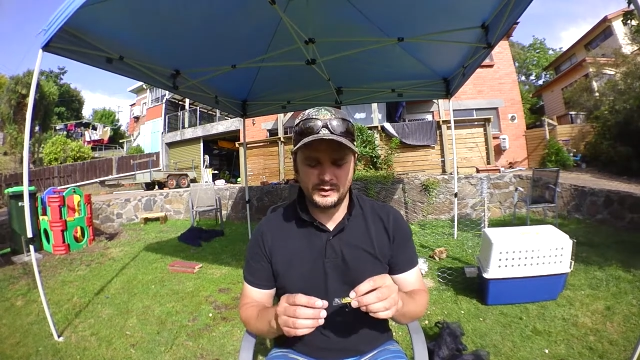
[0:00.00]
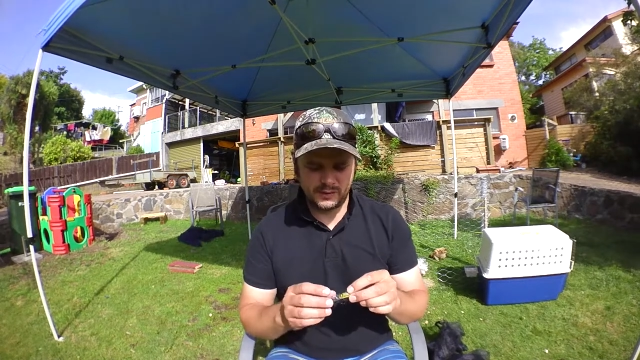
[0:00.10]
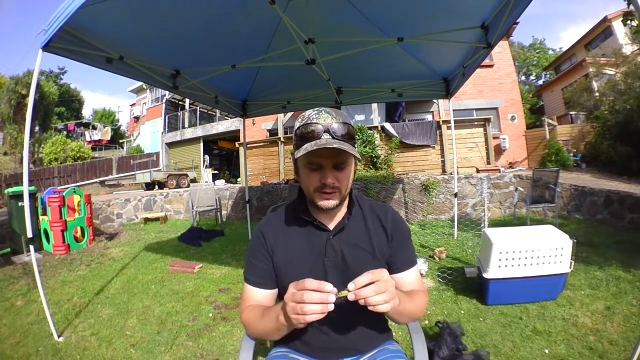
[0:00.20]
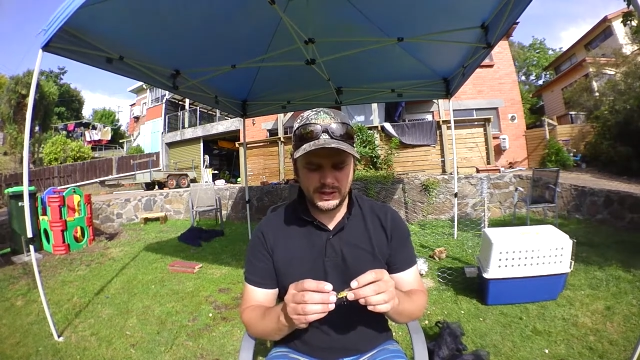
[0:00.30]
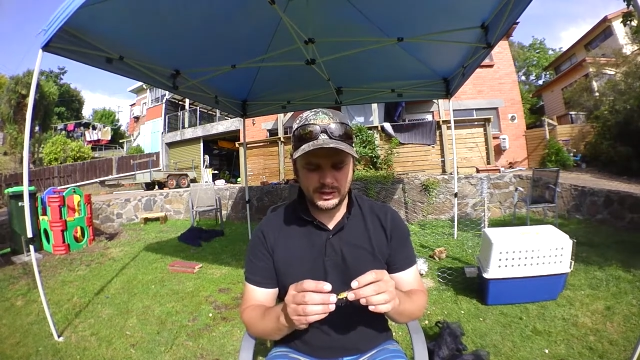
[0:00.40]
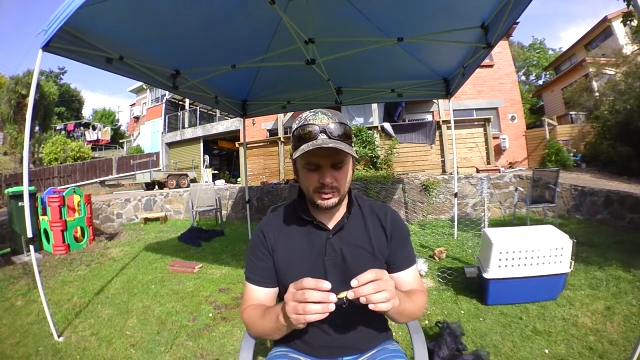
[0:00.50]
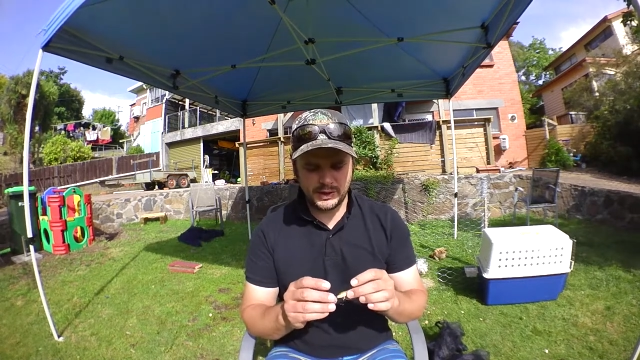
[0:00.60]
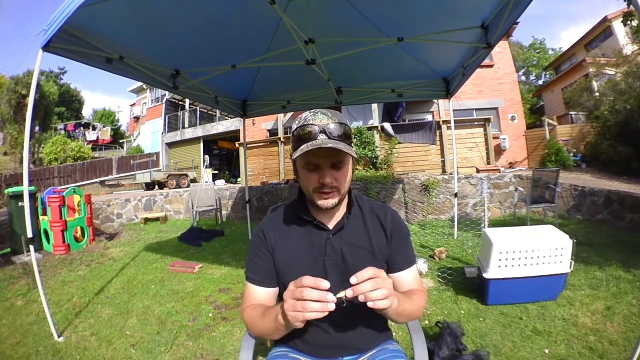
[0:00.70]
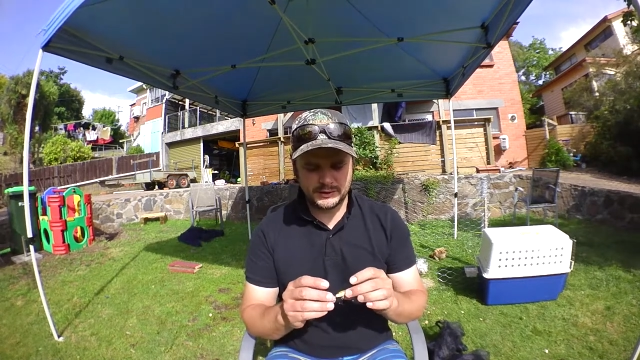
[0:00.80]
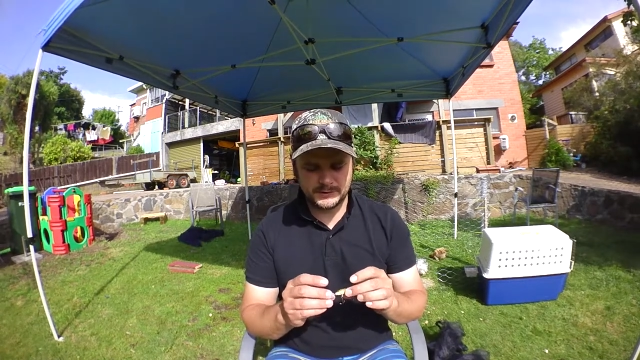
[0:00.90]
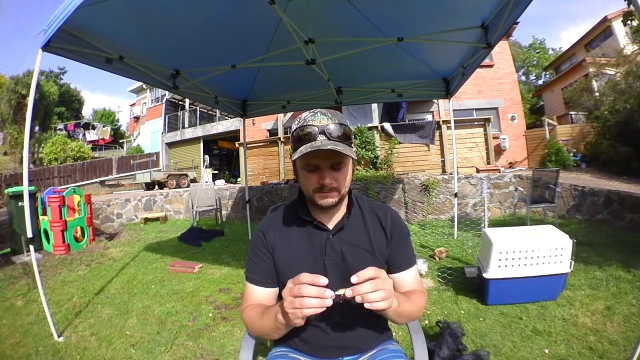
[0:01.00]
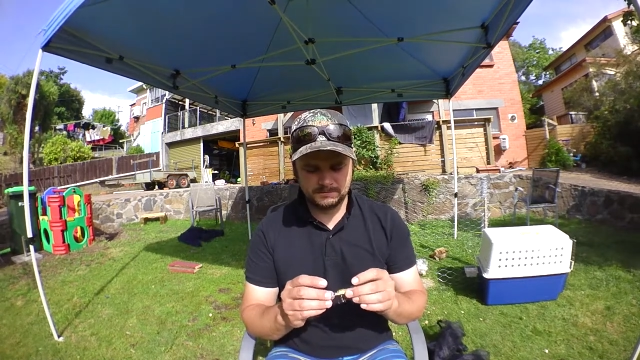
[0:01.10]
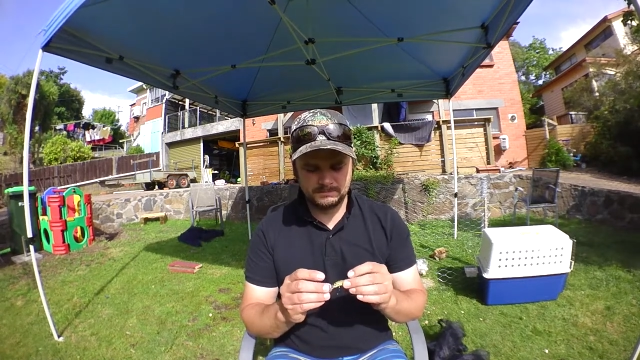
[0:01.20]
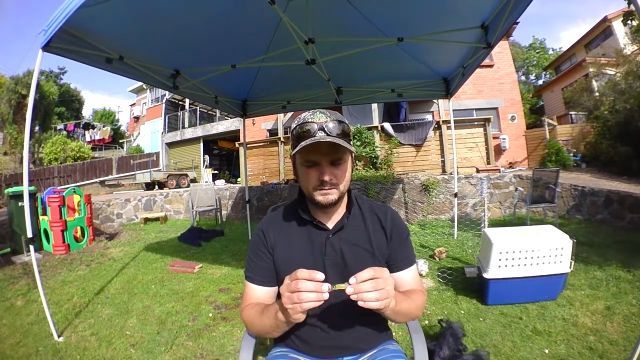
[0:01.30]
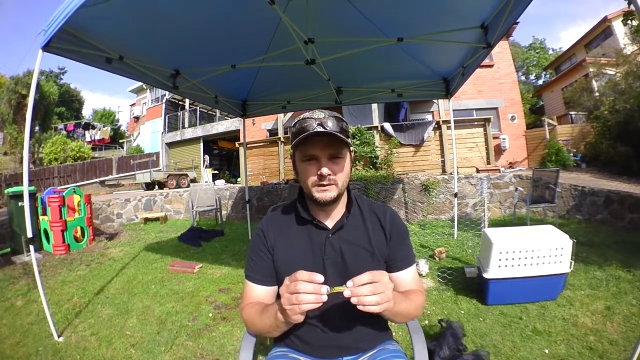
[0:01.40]
if that's how you pronounce it,
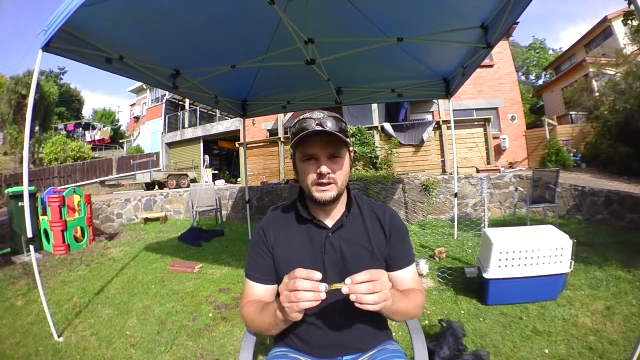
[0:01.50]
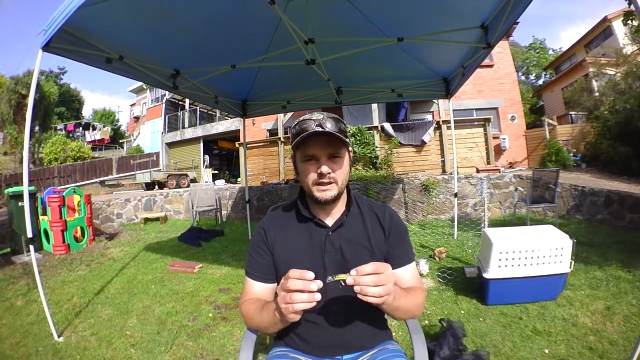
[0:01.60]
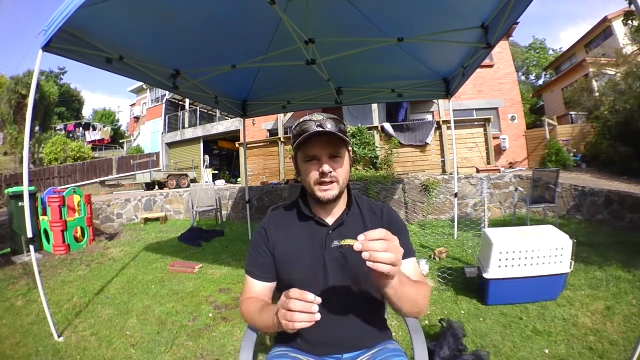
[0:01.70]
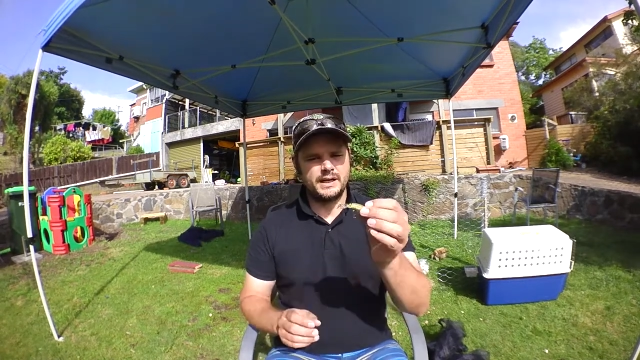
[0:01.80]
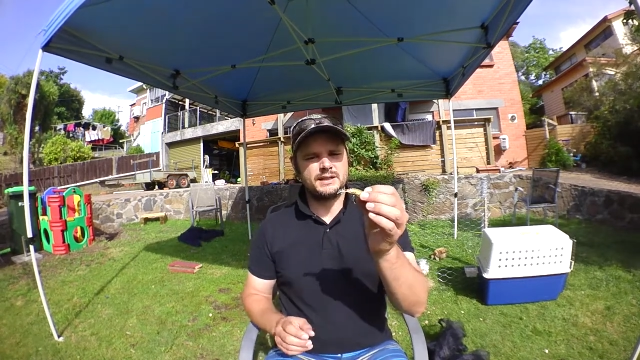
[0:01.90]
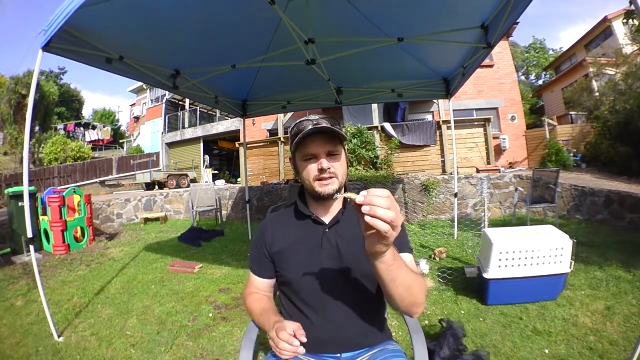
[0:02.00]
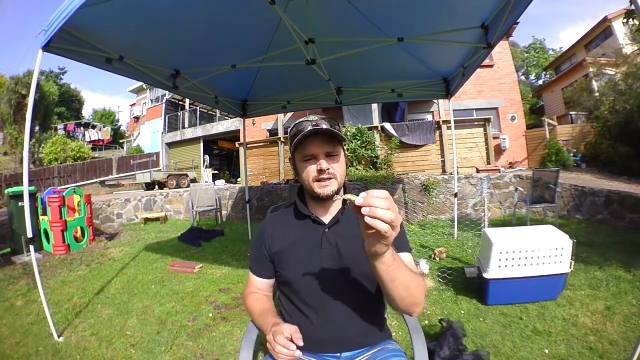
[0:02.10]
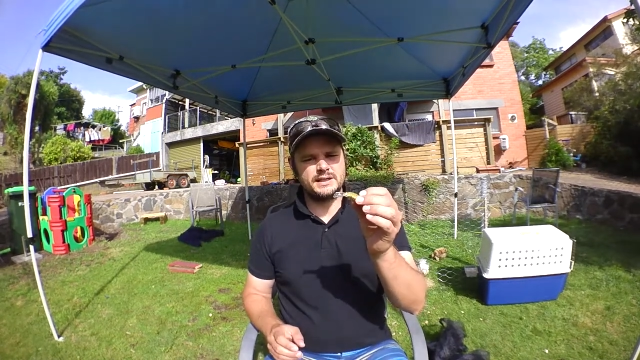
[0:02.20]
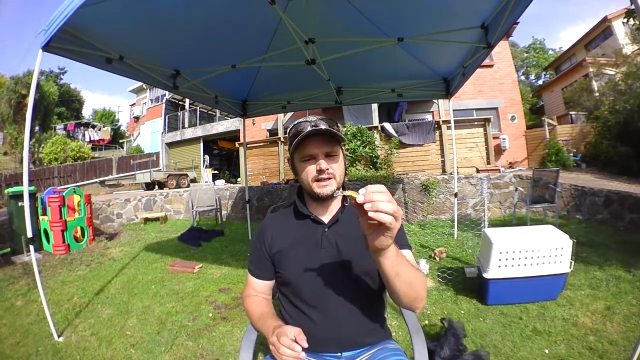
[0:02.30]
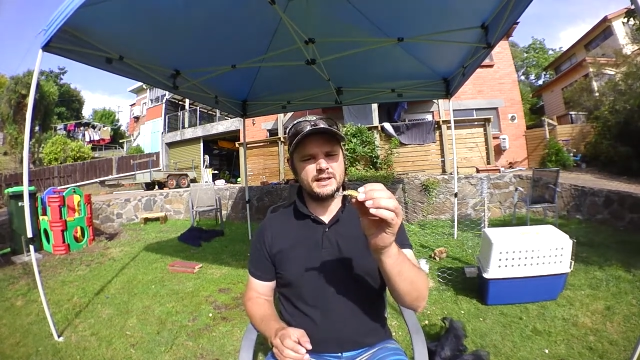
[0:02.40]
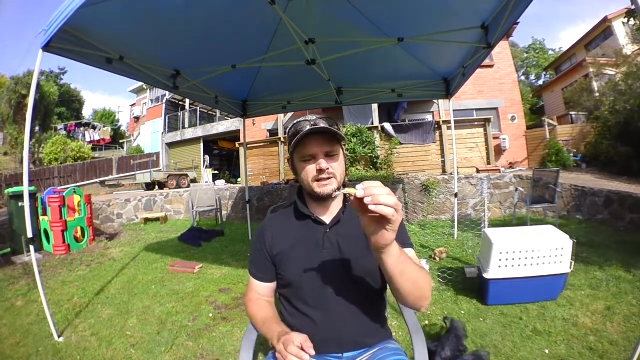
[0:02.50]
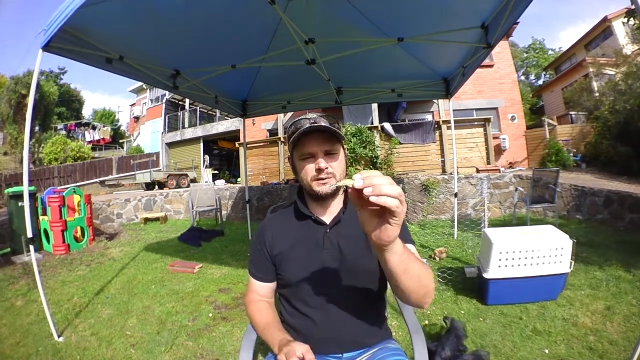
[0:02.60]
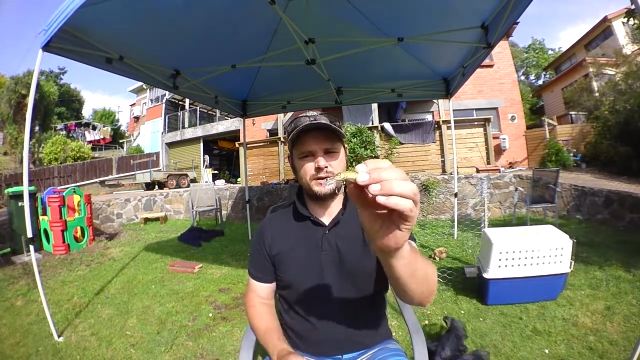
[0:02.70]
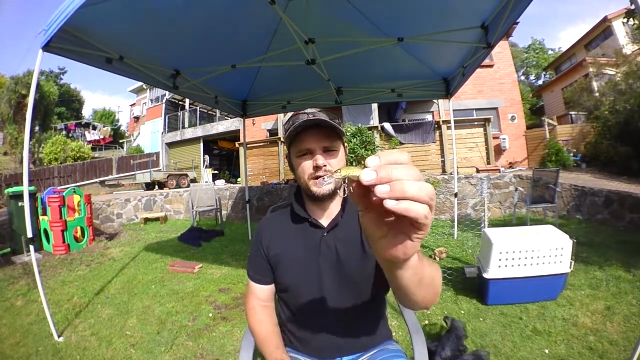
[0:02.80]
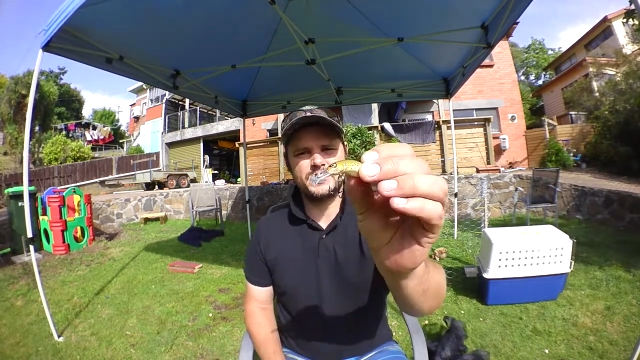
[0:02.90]
and it's these uh,
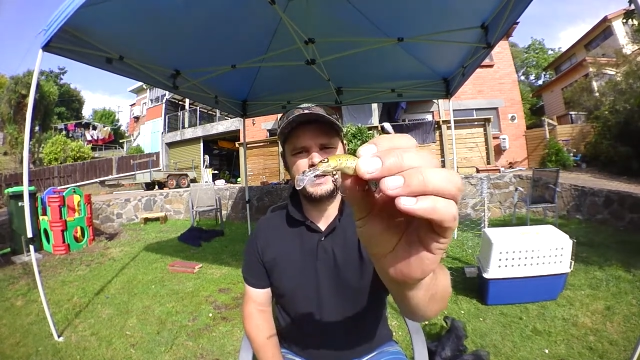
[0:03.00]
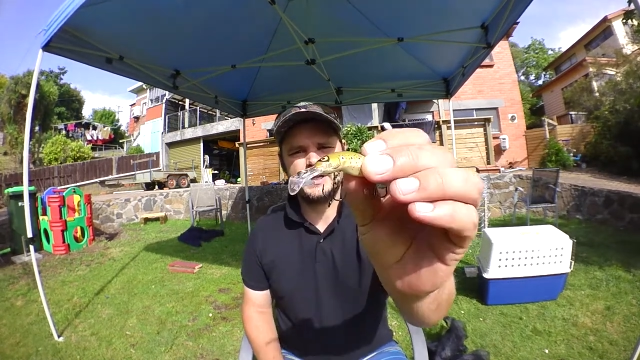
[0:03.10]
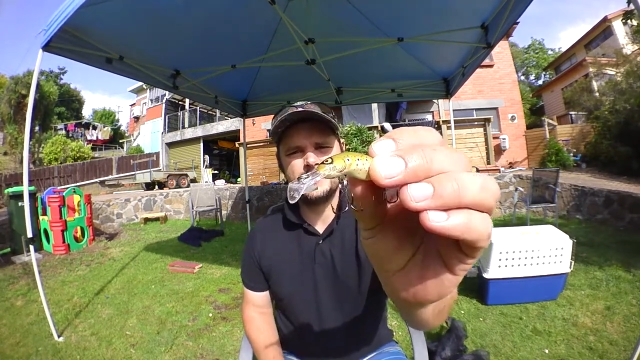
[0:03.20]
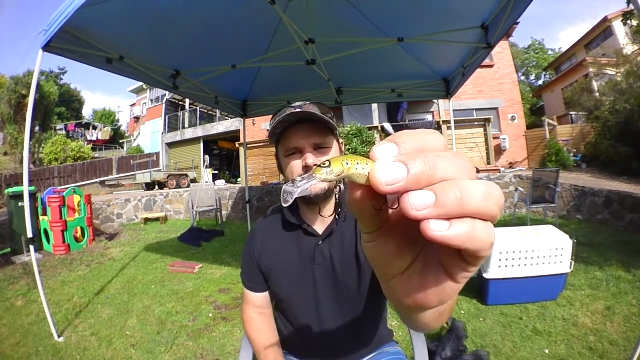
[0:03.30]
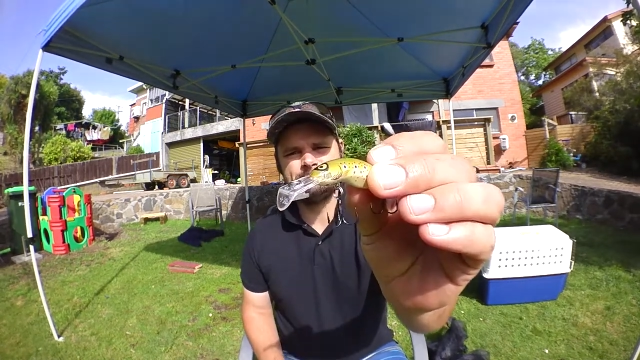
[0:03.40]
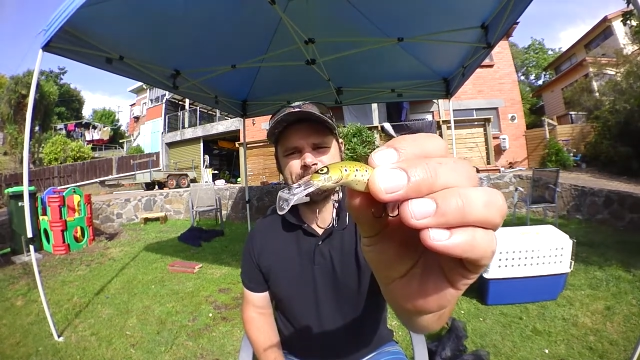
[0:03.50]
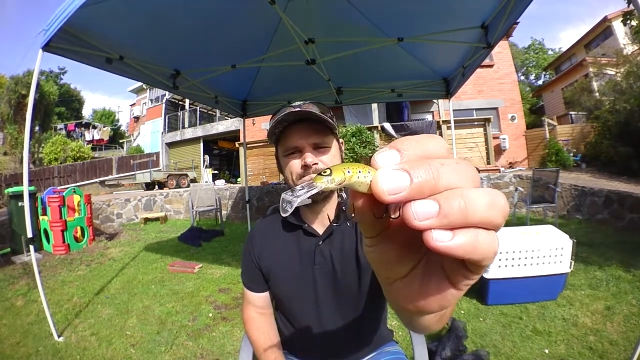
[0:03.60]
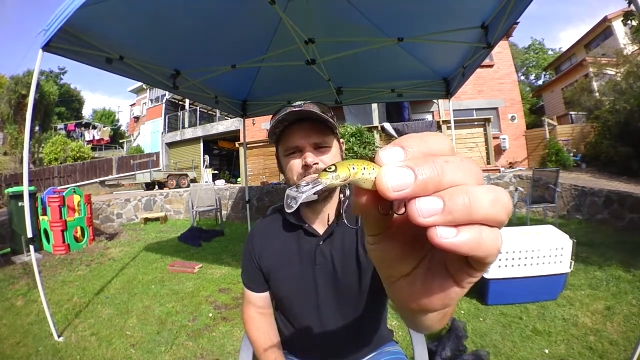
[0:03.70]
little guys here,